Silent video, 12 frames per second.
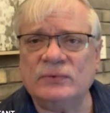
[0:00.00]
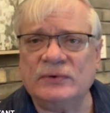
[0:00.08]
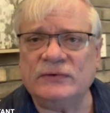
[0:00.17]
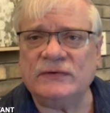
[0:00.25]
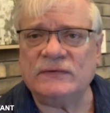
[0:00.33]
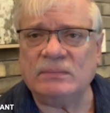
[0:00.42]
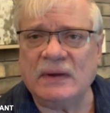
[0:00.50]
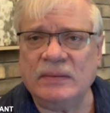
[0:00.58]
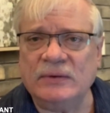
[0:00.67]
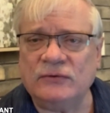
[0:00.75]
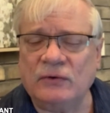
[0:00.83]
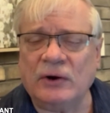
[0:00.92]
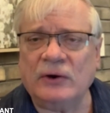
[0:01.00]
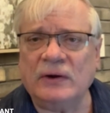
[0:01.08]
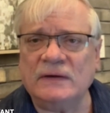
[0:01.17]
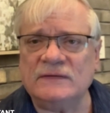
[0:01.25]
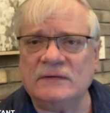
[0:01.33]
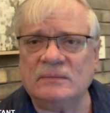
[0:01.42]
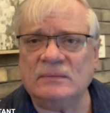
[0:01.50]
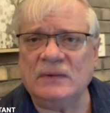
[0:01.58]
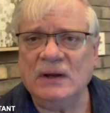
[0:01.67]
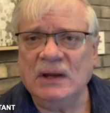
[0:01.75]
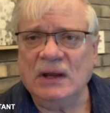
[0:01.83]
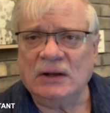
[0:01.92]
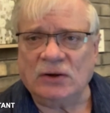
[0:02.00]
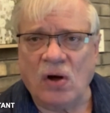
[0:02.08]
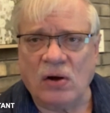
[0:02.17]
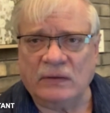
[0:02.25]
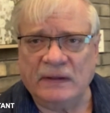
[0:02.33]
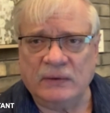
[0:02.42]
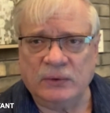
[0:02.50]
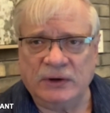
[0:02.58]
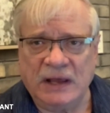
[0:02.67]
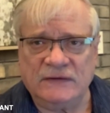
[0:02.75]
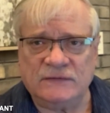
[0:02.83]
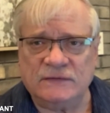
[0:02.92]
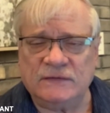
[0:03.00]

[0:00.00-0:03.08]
which is maybe triggering some long liquidation.